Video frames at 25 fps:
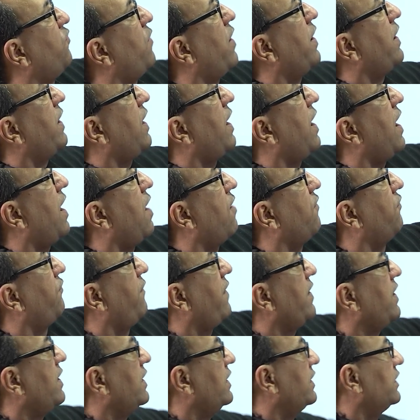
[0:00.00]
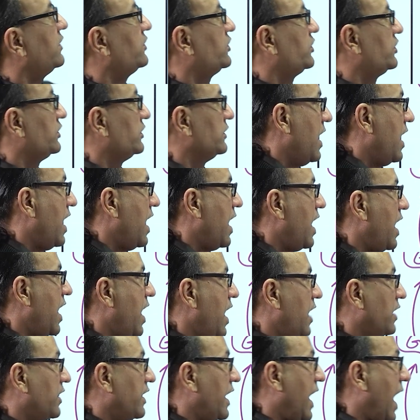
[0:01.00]
1.5 fingers,
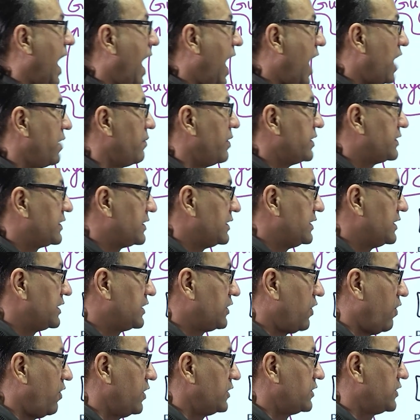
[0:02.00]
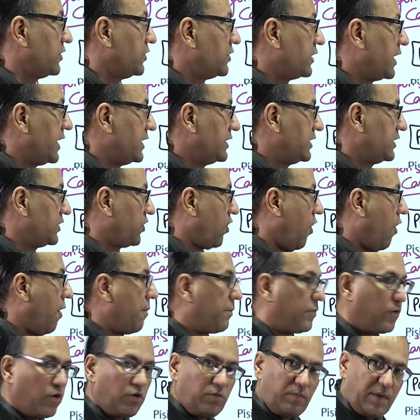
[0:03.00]
and the hand muscles also get
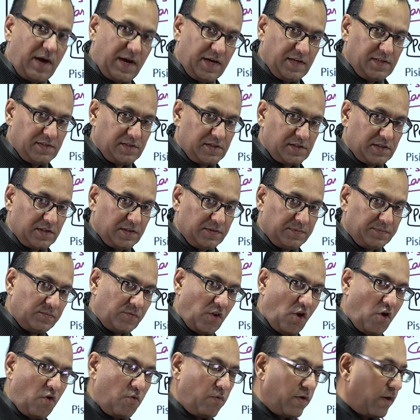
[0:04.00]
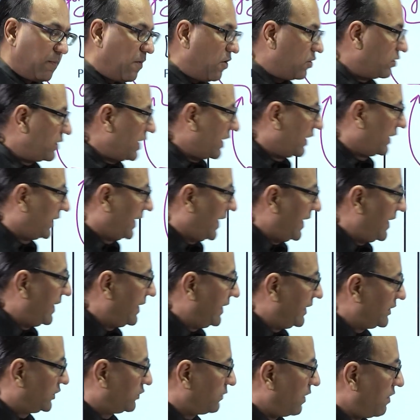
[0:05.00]
compromised. Now, what about that
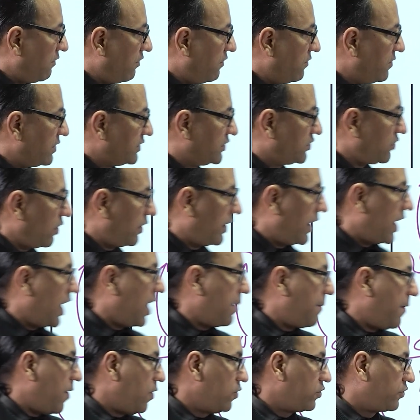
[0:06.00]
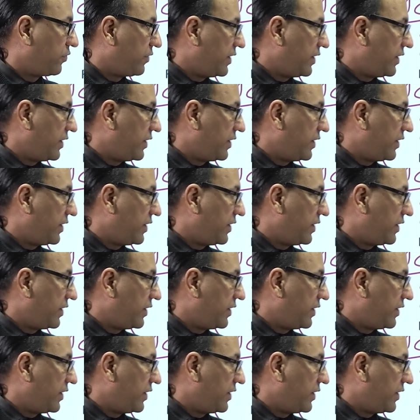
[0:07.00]
case when we were talking about